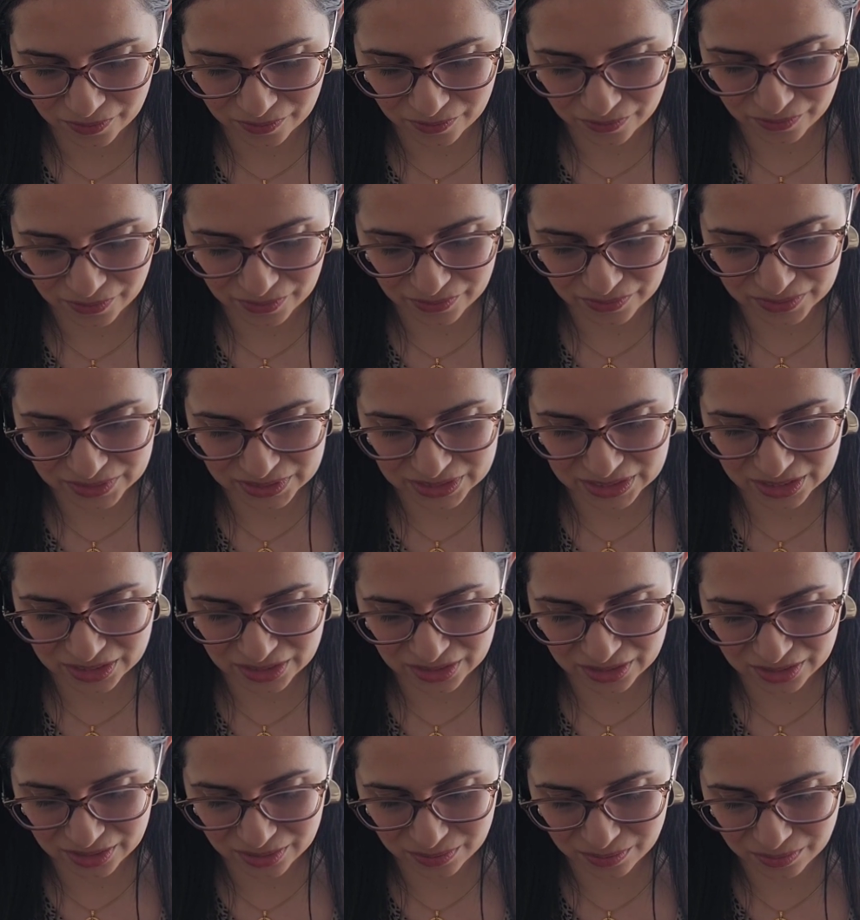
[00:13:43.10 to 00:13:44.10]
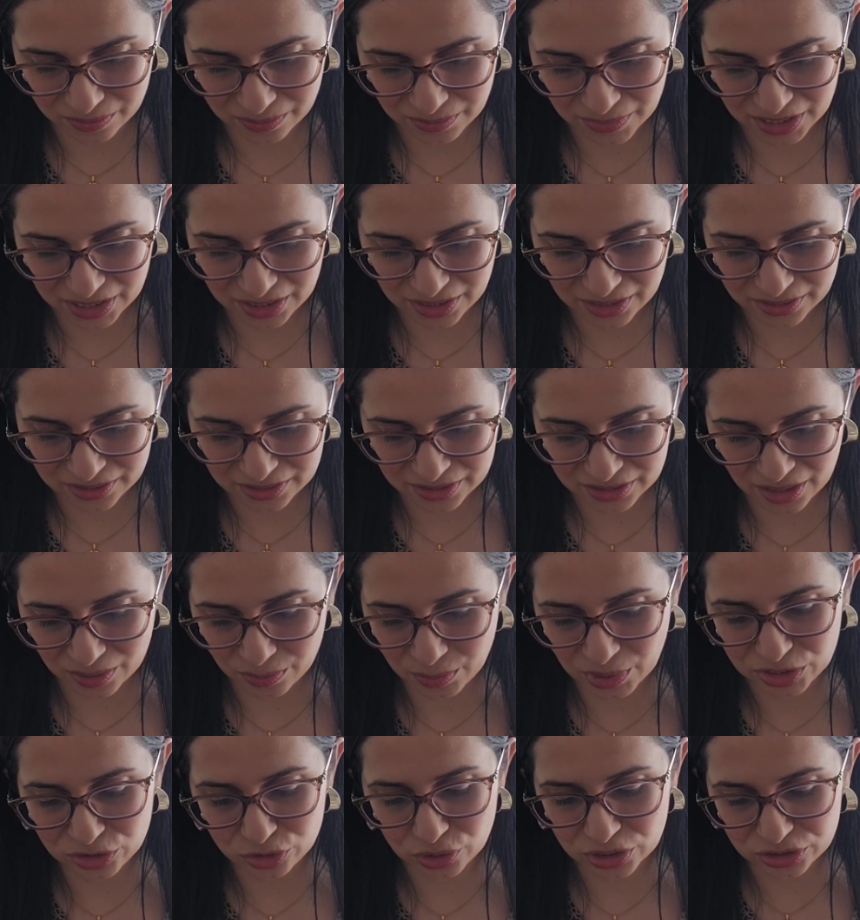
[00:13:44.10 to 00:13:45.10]
15 minutes. And
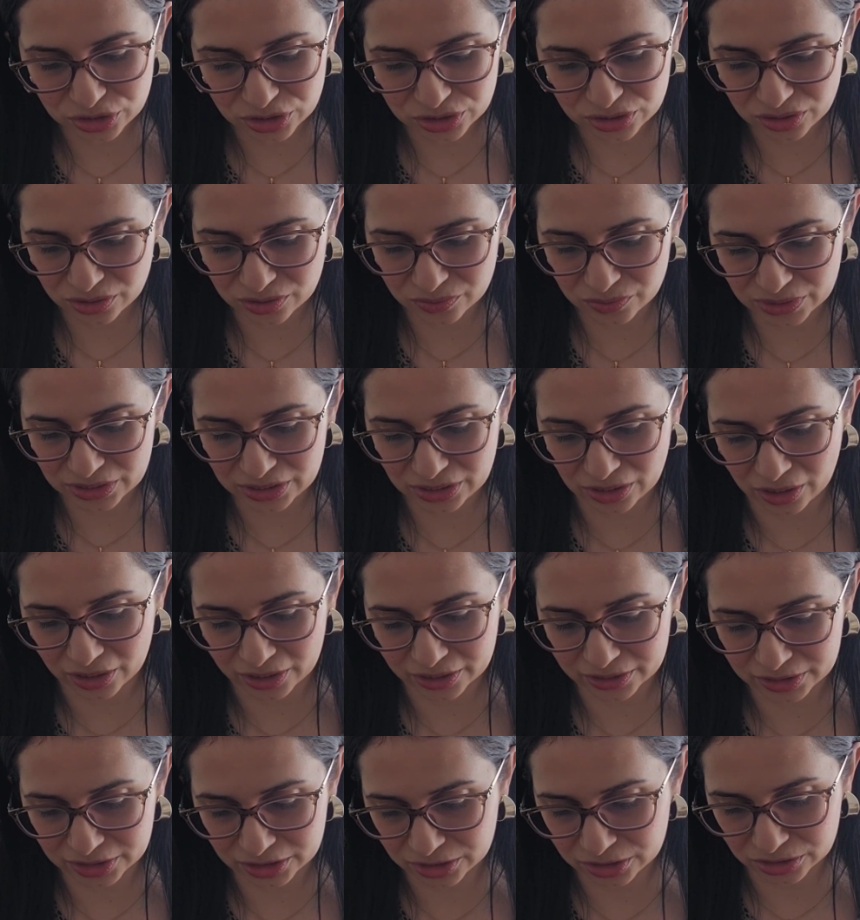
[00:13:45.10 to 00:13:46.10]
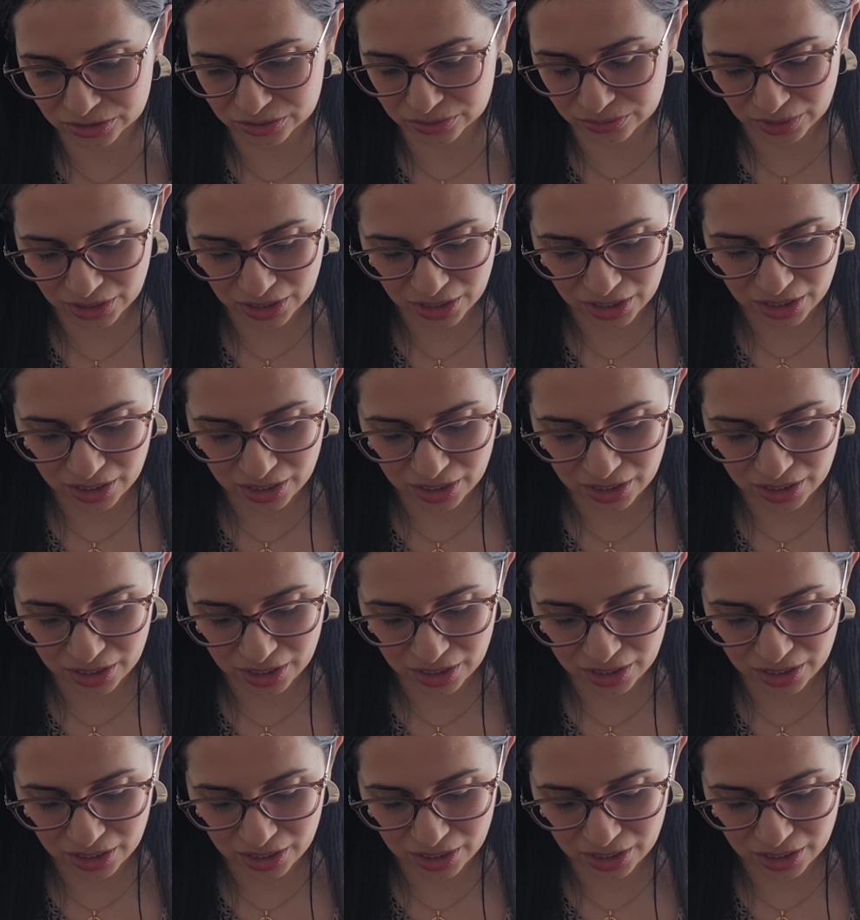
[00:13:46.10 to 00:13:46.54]
my stretches aren't really hard to do.